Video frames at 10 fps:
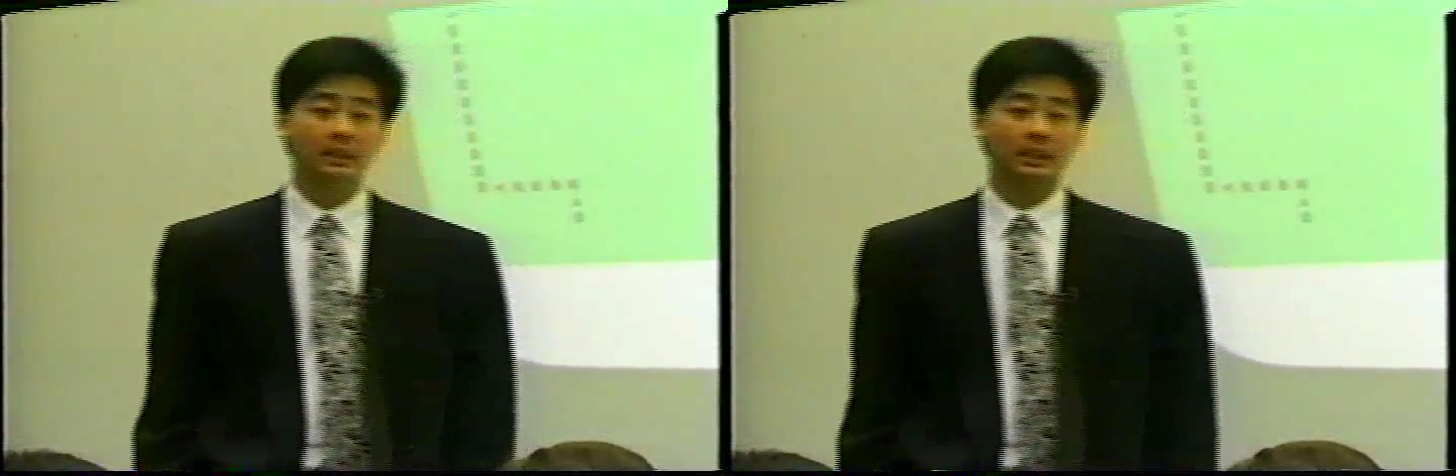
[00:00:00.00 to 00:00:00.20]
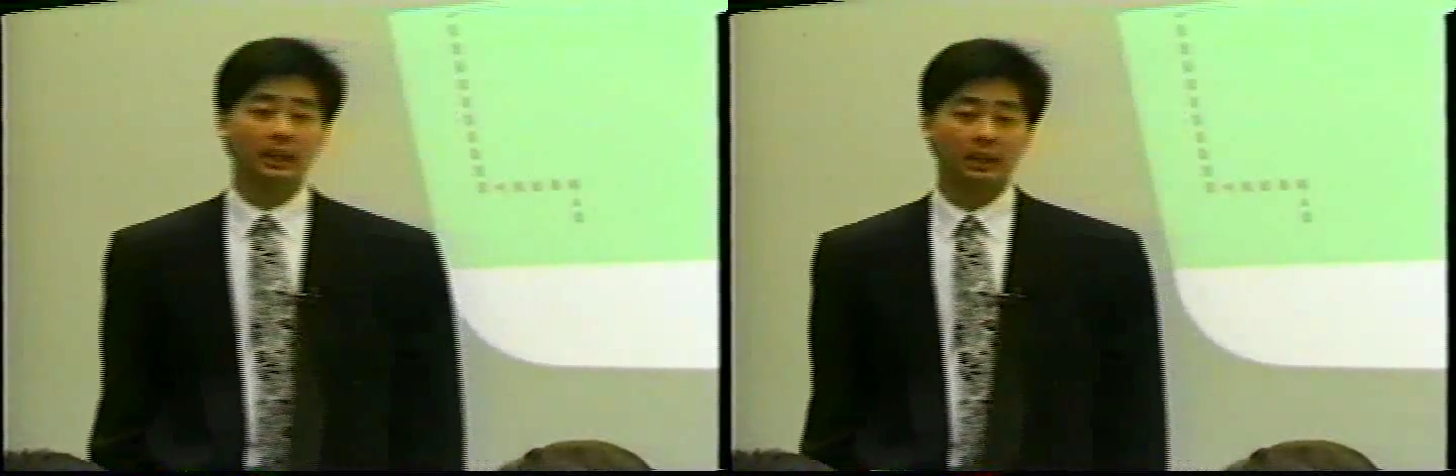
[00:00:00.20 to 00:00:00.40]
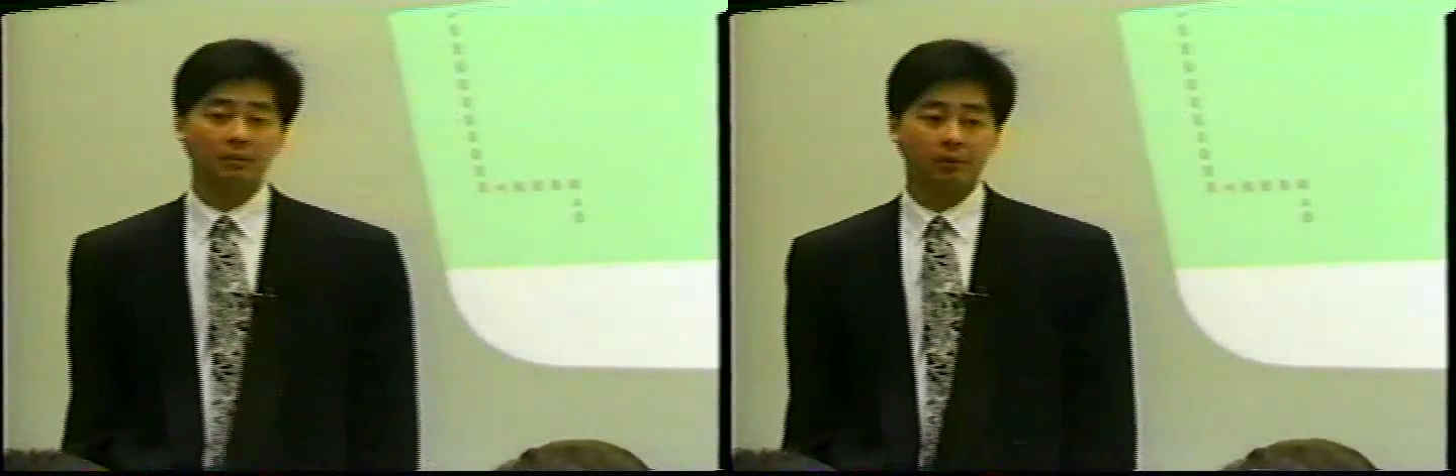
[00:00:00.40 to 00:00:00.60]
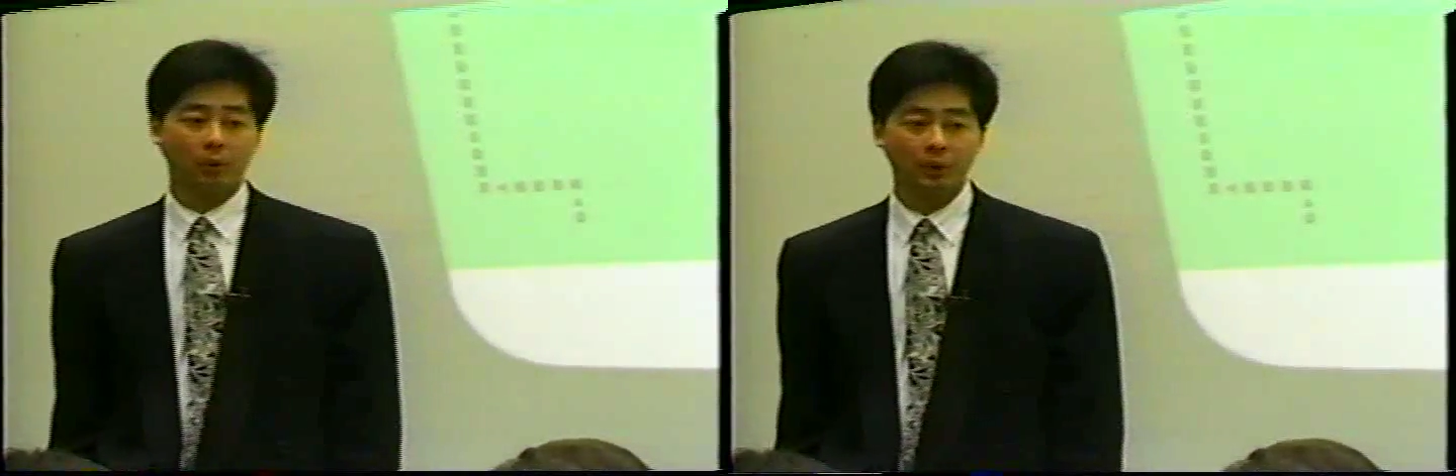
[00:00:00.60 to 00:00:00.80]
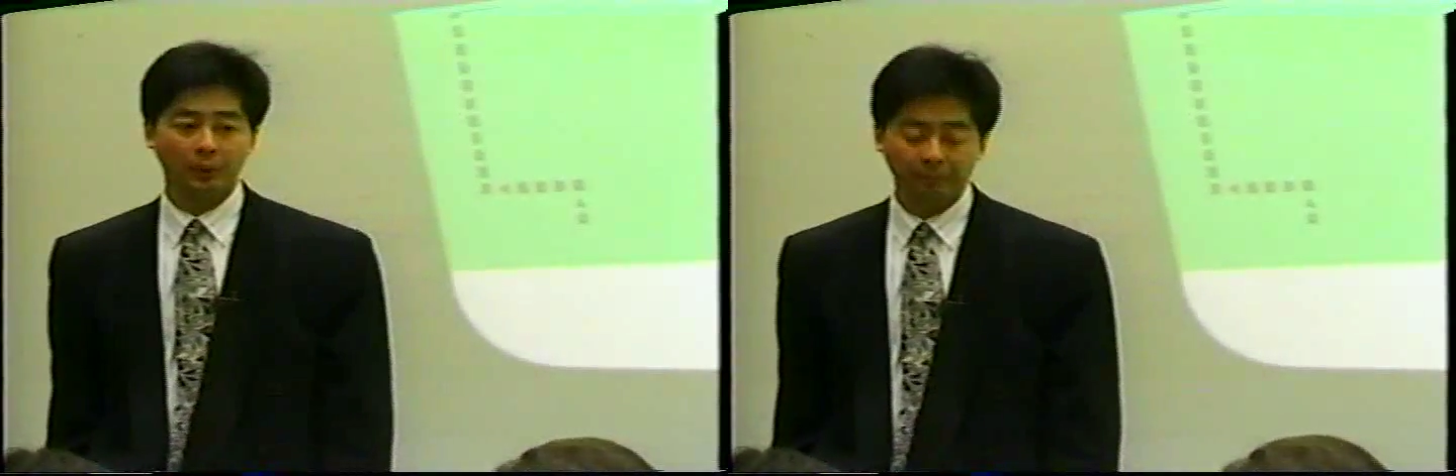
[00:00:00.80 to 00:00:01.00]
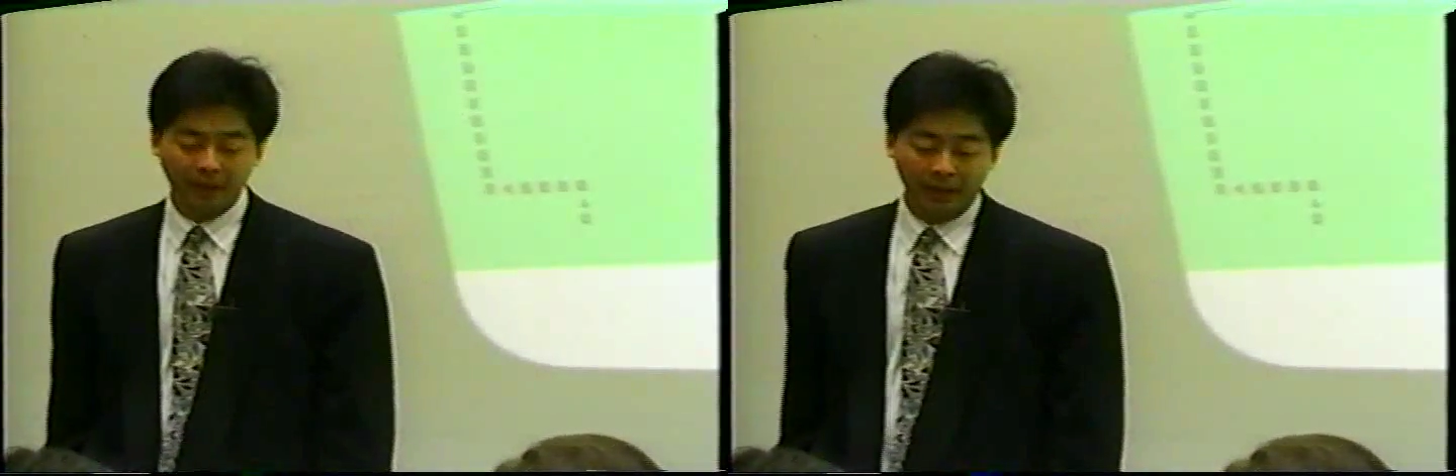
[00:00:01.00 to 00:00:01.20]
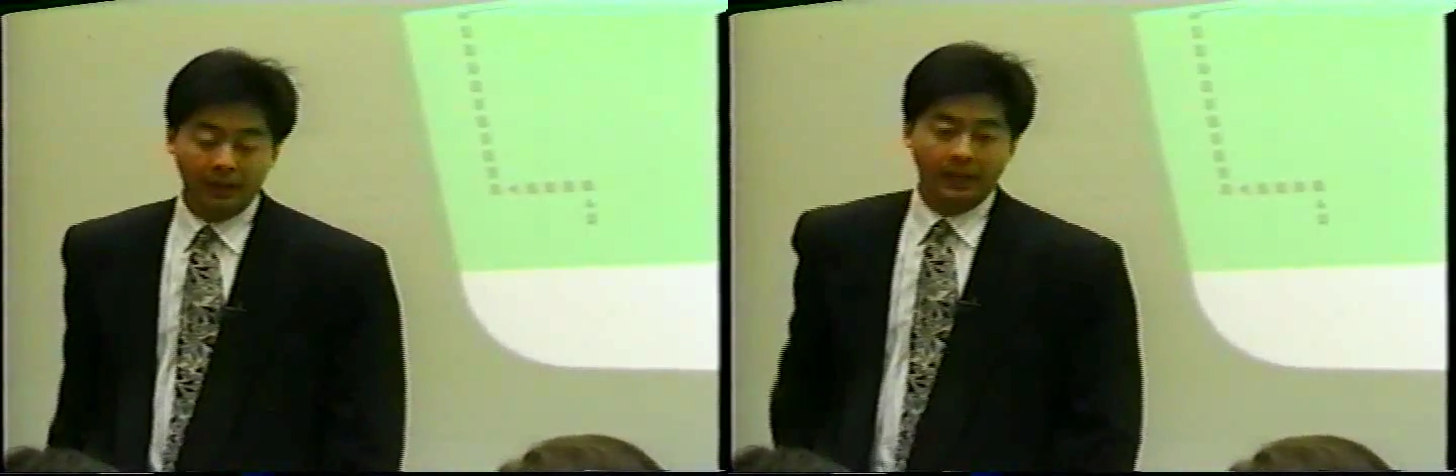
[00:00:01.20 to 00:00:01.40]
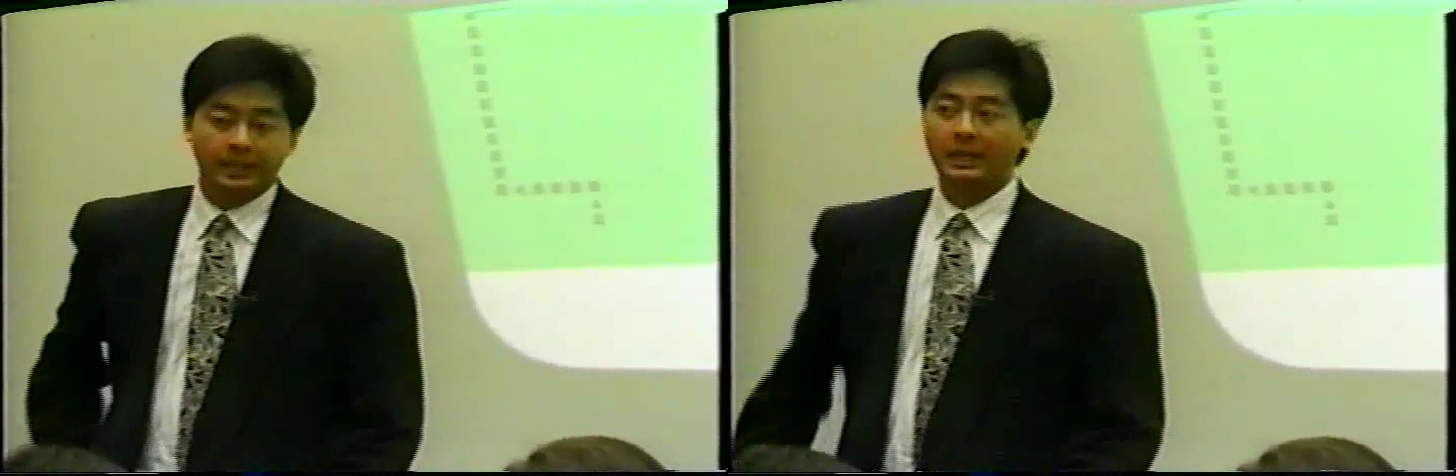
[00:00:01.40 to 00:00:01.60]
going to kick in for you.
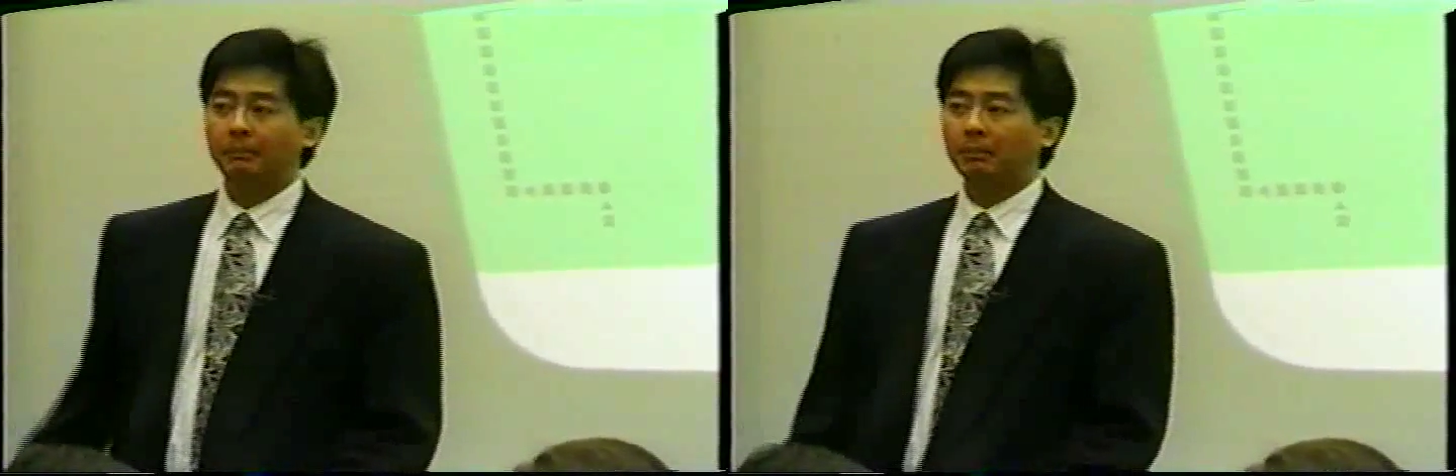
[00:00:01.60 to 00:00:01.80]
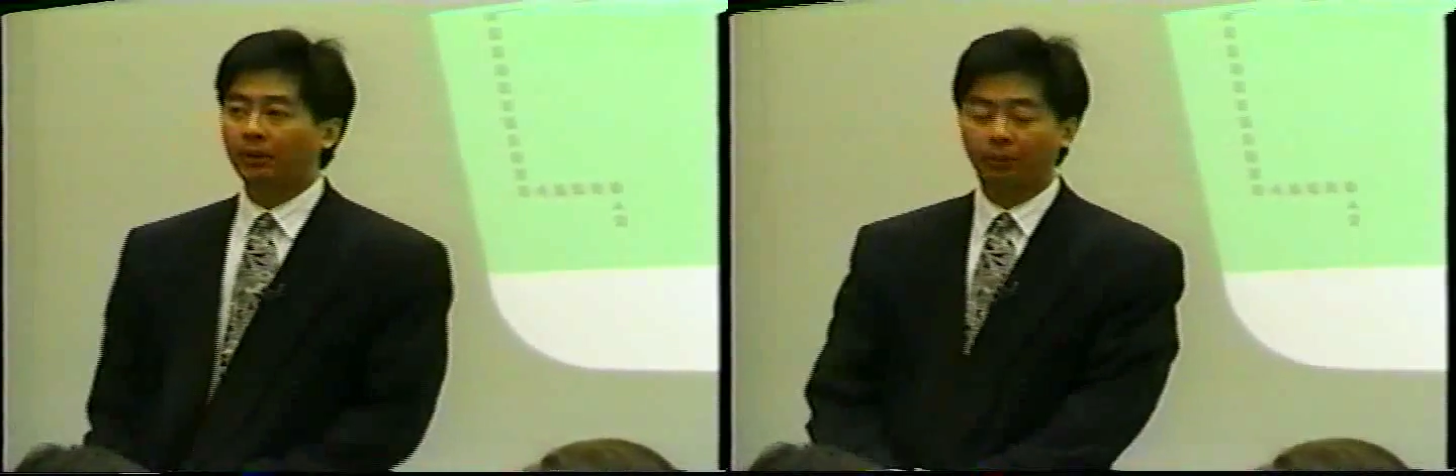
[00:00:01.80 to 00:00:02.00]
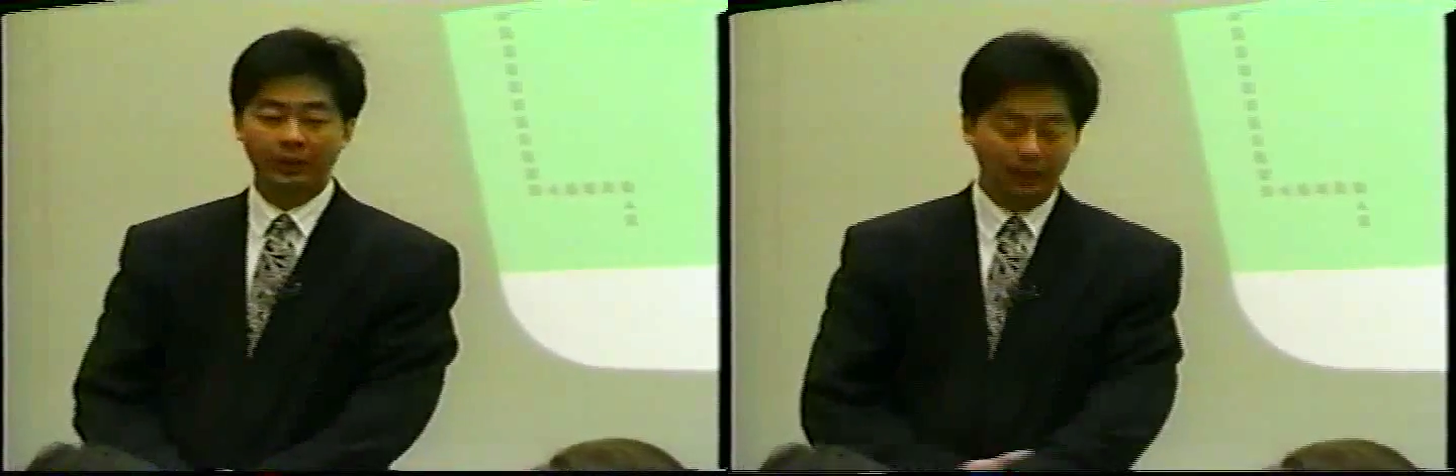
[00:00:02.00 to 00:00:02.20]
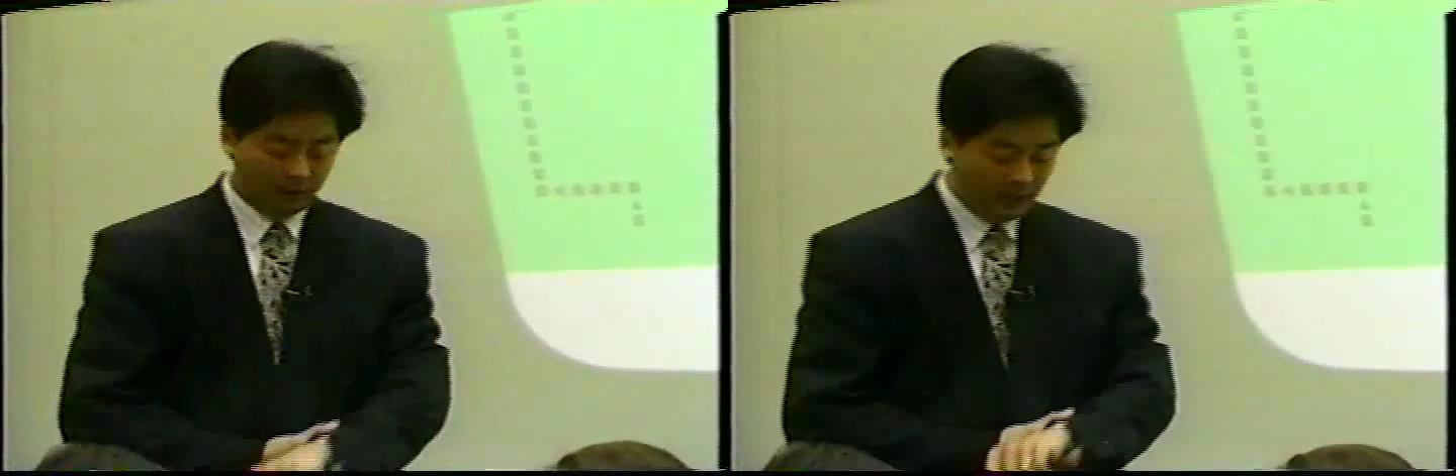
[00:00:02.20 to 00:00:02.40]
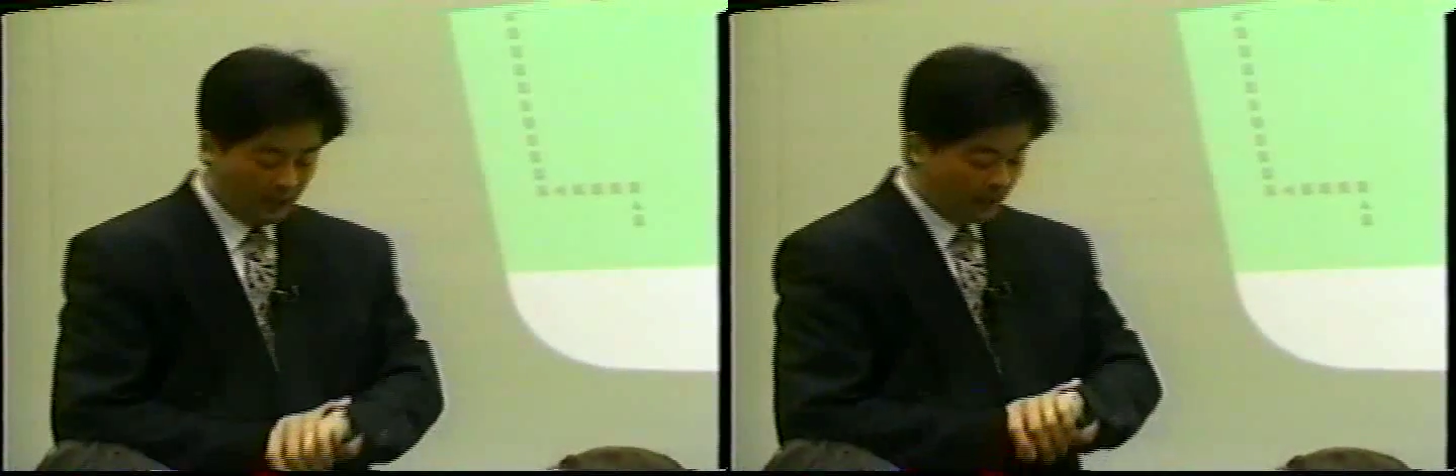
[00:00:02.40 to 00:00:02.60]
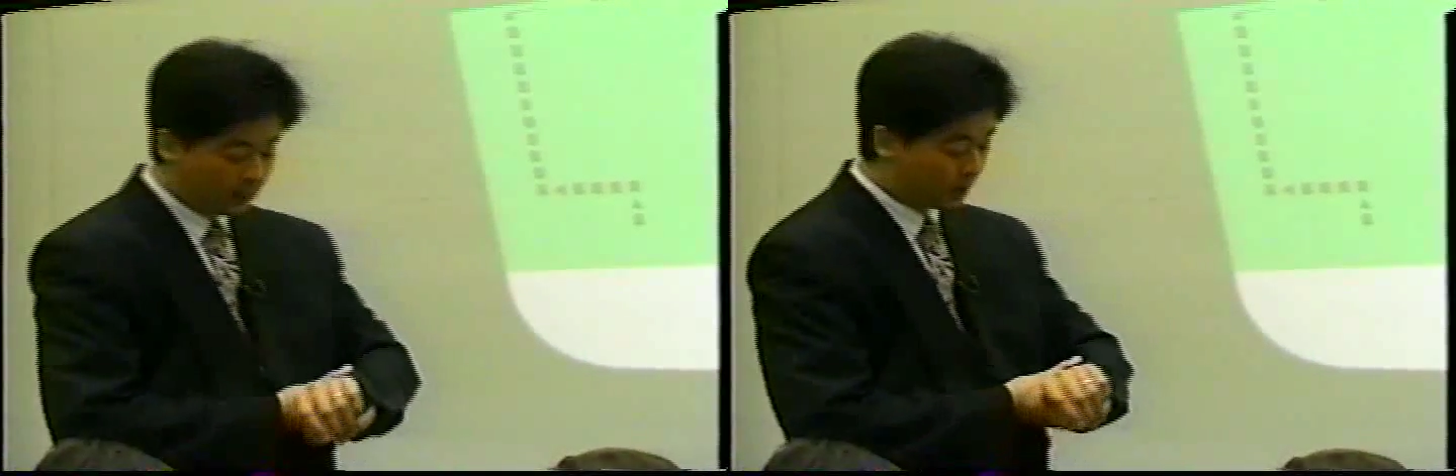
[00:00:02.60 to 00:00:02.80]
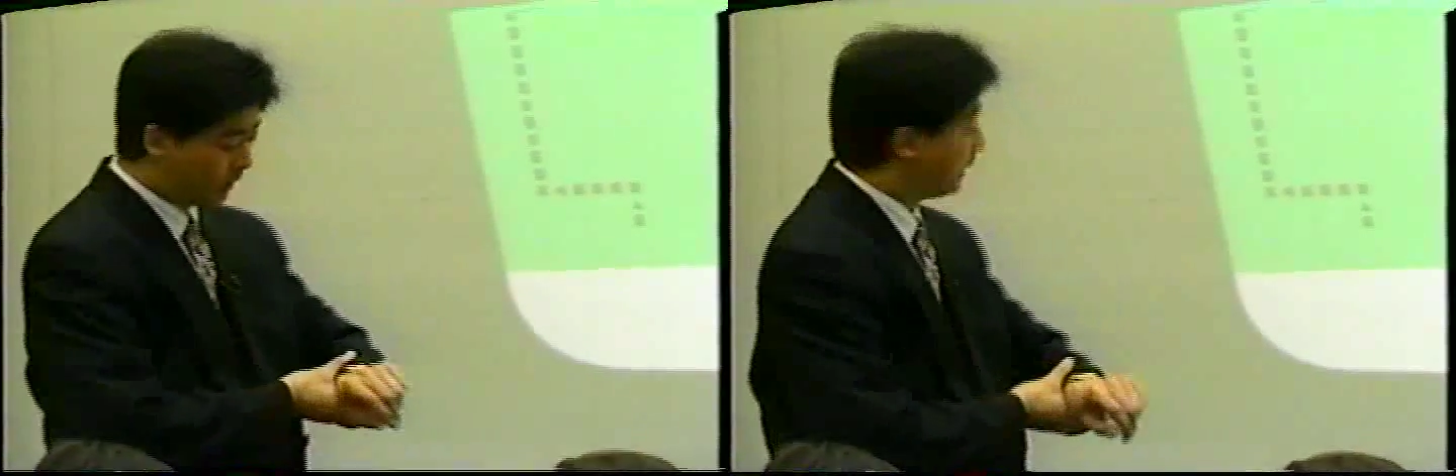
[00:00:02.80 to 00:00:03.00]
Step number 3 here is